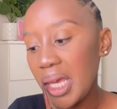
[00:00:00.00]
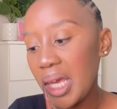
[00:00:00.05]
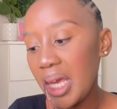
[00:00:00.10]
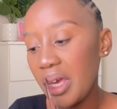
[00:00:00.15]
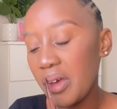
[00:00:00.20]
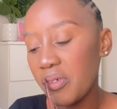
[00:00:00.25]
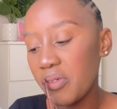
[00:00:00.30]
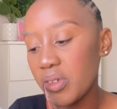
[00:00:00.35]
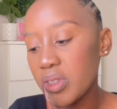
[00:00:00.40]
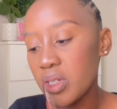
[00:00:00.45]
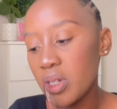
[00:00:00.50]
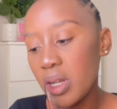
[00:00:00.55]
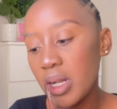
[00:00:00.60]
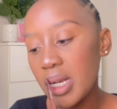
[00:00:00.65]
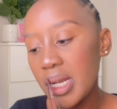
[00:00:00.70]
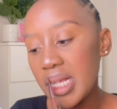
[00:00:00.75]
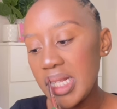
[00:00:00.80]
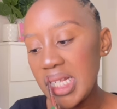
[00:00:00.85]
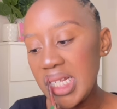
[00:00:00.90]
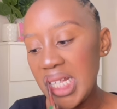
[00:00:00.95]
if it's not
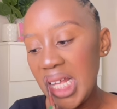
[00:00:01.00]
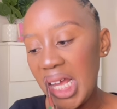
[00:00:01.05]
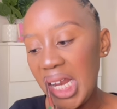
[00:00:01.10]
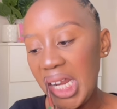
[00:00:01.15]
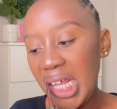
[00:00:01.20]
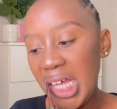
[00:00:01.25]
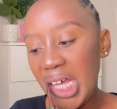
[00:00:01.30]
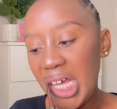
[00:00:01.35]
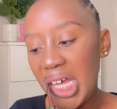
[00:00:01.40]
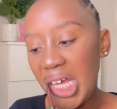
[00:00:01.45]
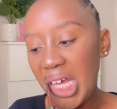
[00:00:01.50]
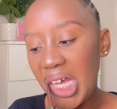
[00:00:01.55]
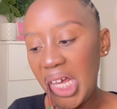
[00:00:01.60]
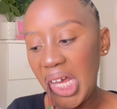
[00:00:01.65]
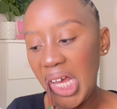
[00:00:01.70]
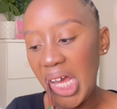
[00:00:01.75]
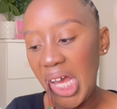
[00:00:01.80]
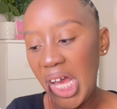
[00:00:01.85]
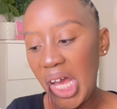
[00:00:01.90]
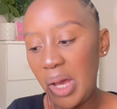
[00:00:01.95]
necessary
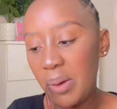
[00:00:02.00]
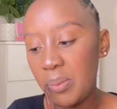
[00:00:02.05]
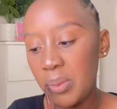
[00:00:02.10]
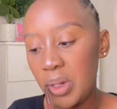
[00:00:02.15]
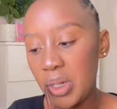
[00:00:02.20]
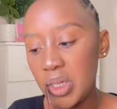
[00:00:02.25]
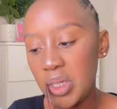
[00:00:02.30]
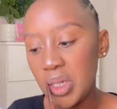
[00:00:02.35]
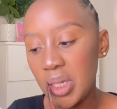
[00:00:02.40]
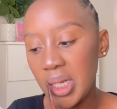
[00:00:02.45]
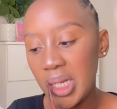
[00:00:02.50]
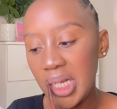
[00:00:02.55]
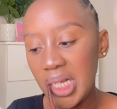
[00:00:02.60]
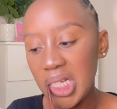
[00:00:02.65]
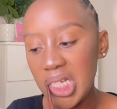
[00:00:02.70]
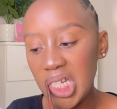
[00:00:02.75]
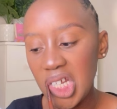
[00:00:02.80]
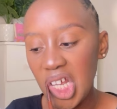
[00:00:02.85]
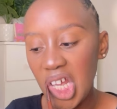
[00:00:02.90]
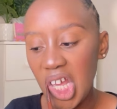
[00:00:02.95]
i'm not doing it